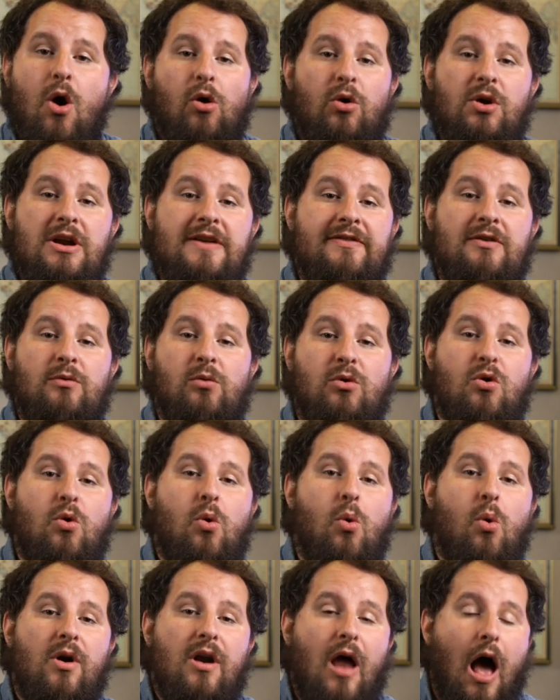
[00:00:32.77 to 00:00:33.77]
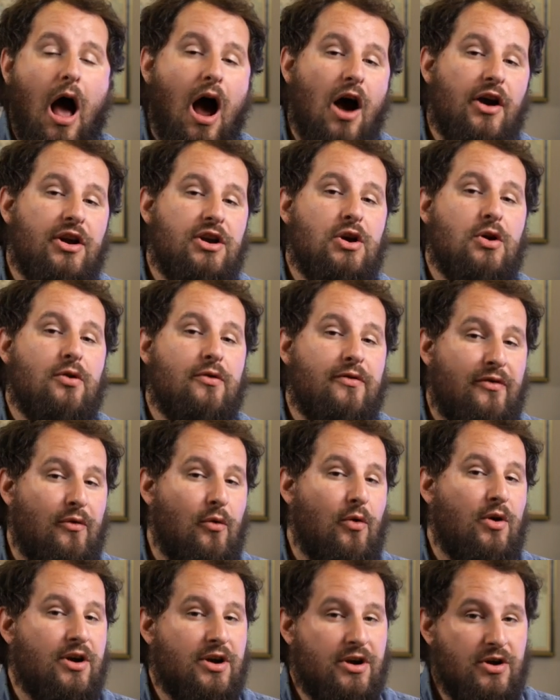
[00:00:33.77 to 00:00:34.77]
or even record audio
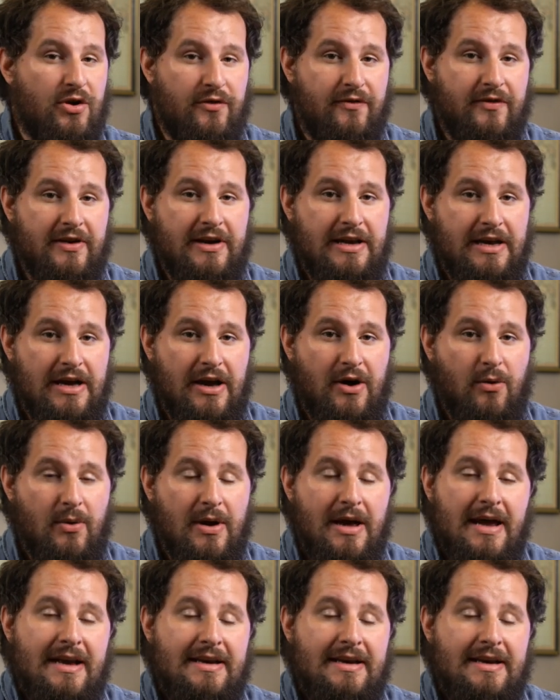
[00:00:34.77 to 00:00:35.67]
for your video.